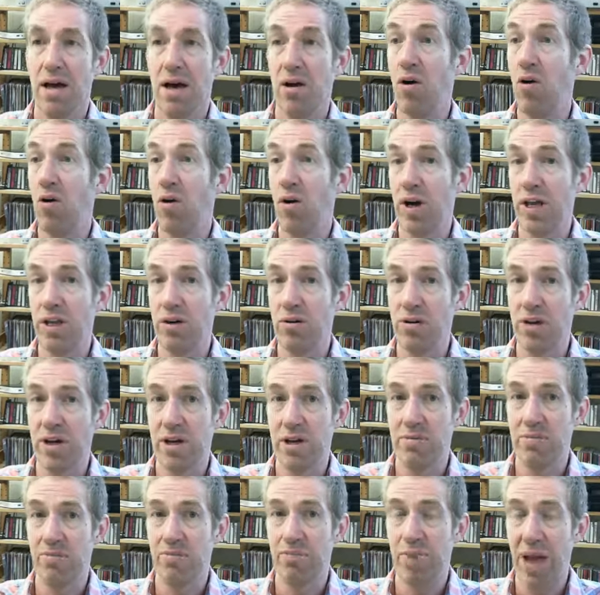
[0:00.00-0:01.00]
Or you
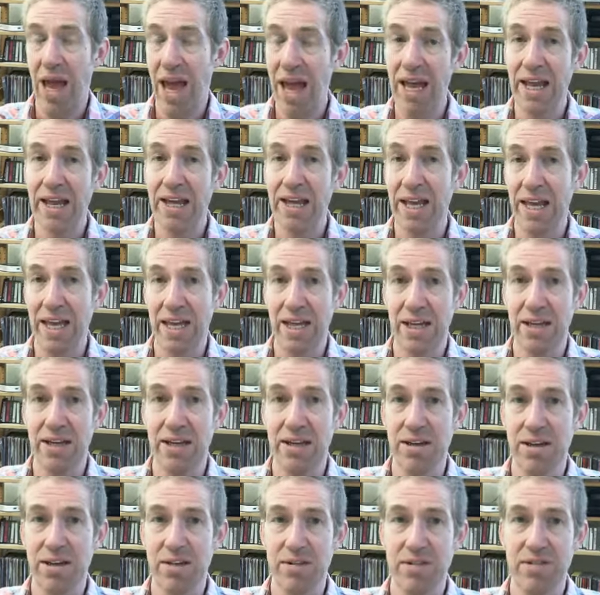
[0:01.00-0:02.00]
can pen
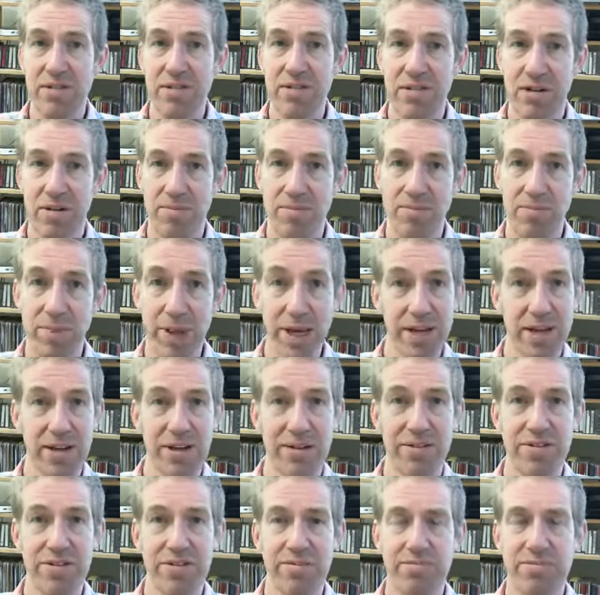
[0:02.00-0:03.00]
in some
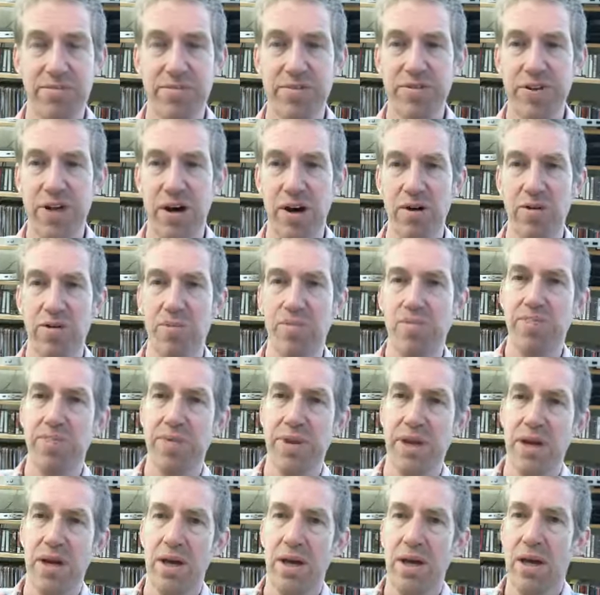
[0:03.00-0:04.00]
pigs. So
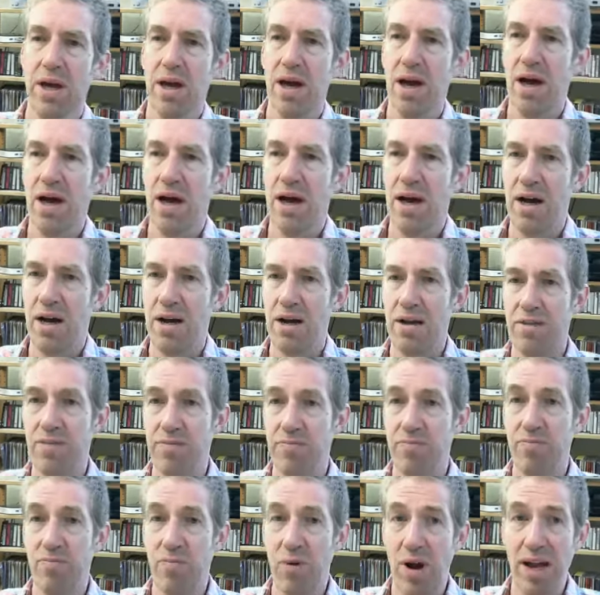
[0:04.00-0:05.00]

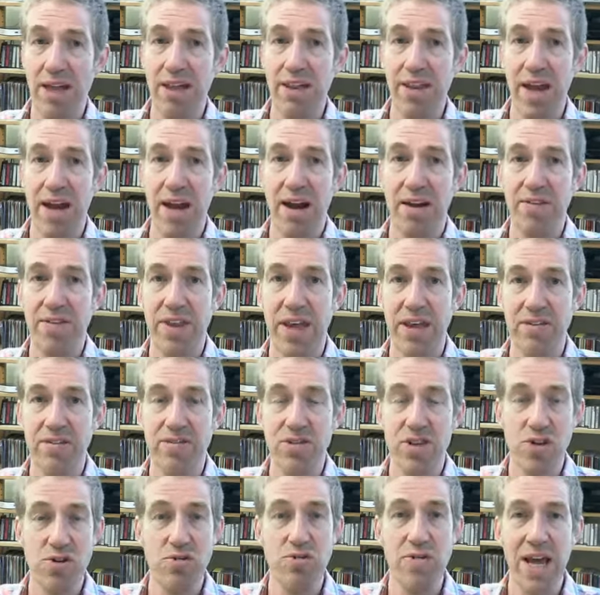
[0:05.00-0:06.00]
right there, there's
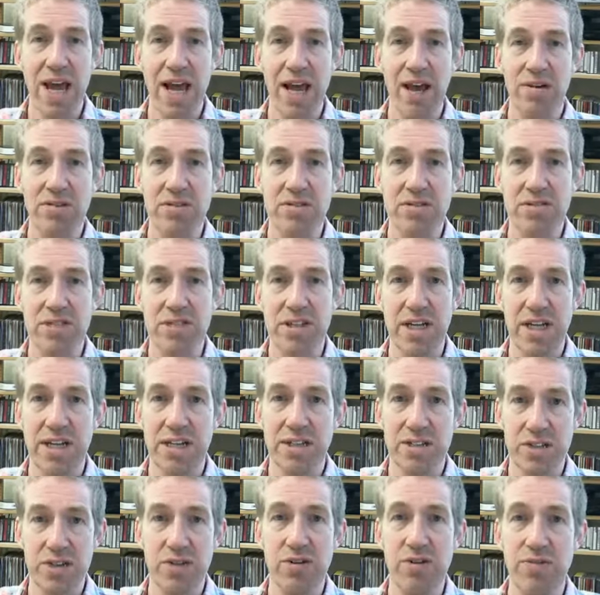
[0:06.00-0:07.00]
two nouns
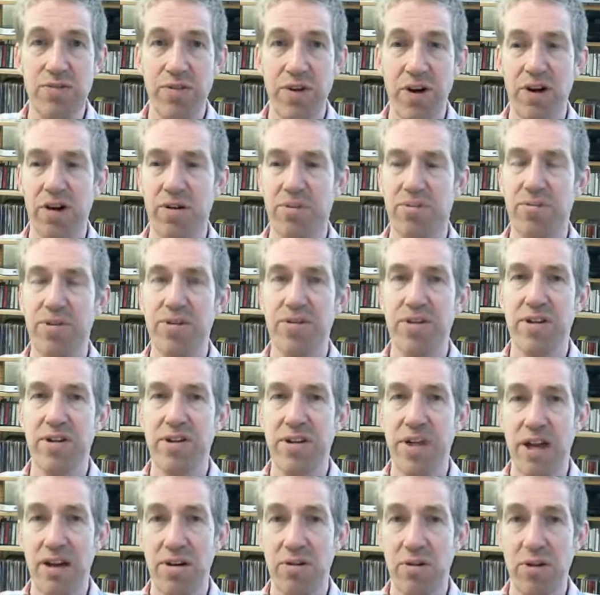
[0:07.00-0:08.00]
and two verbs
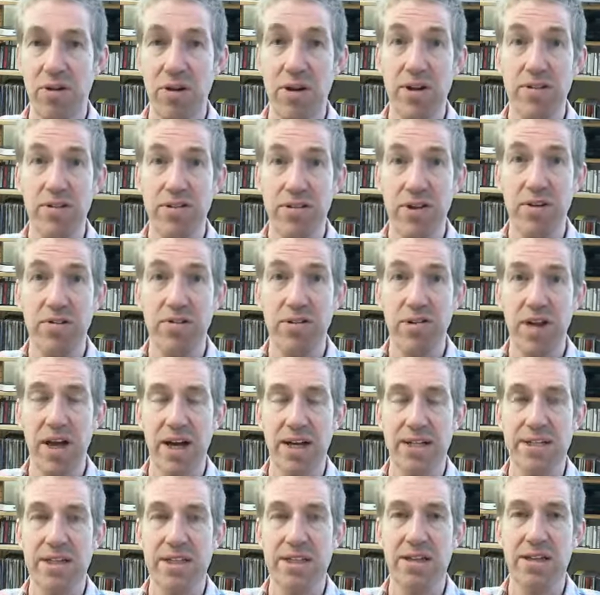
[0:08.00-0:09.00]
that are all
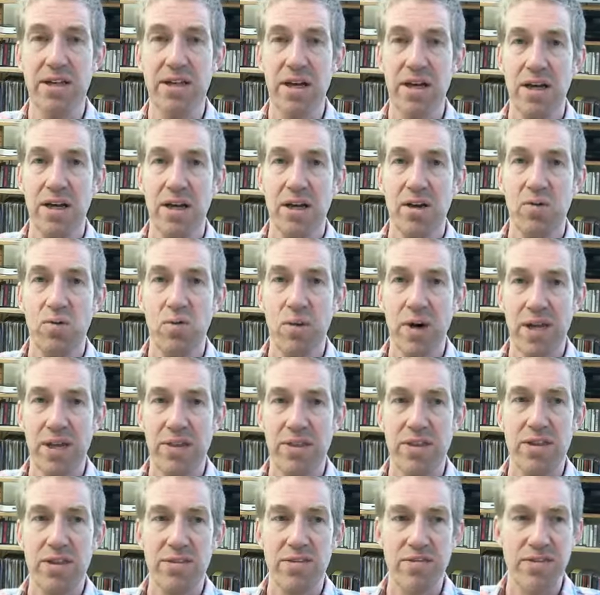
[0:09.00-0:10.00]
associated
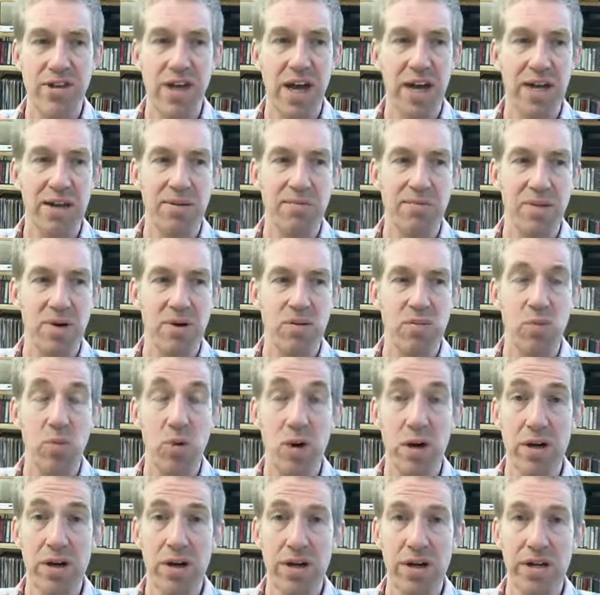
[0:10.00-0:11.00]
with the same
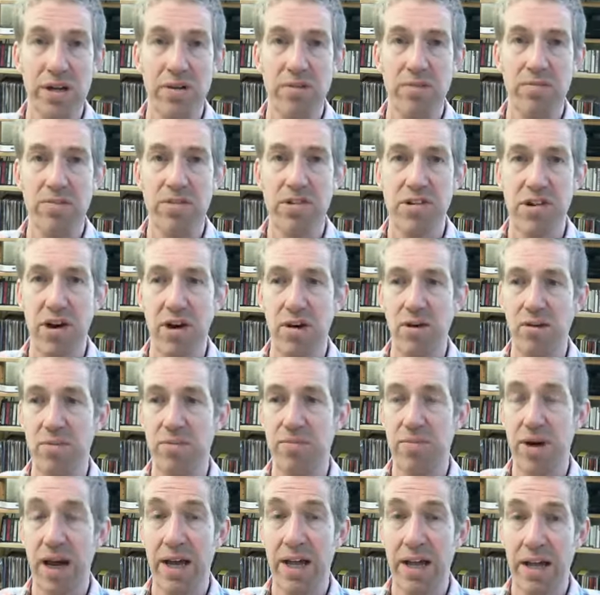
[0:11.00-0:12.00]
word.
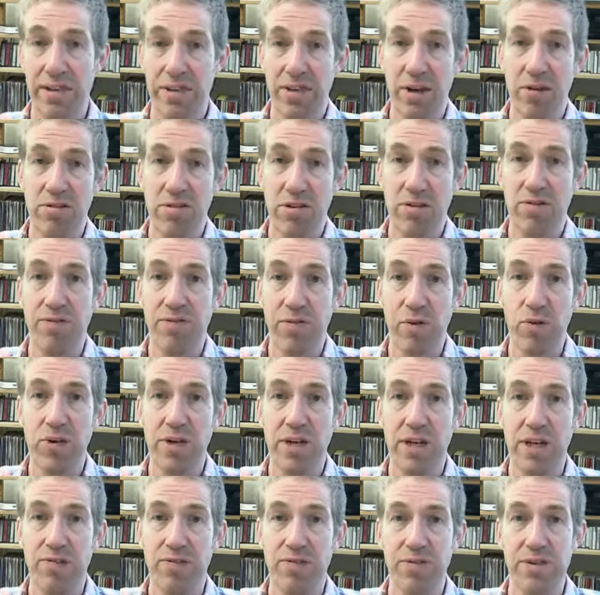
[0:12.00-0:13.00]
So, and those are four
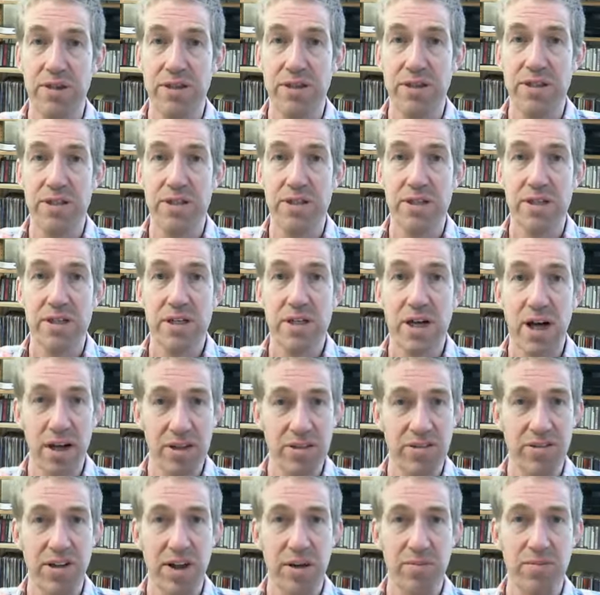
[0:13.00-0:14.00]
different
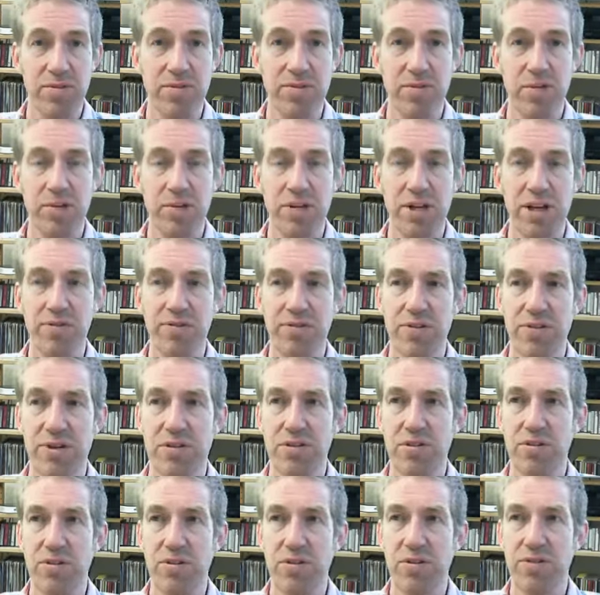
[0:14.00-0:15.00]
concepts, four
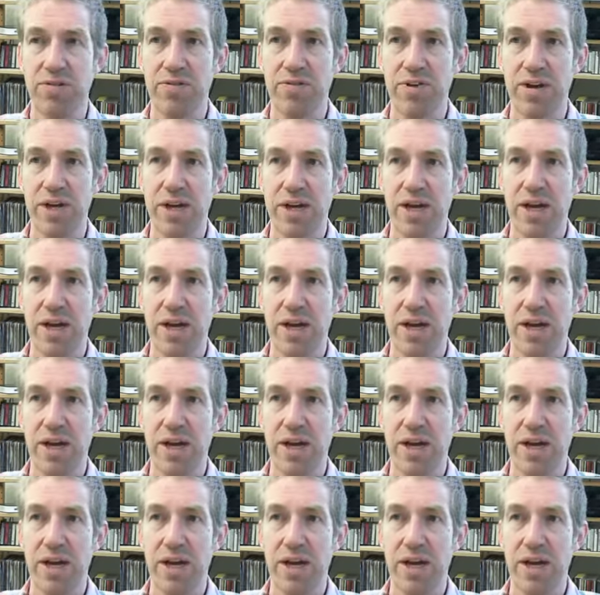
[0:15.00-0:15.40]
different sort of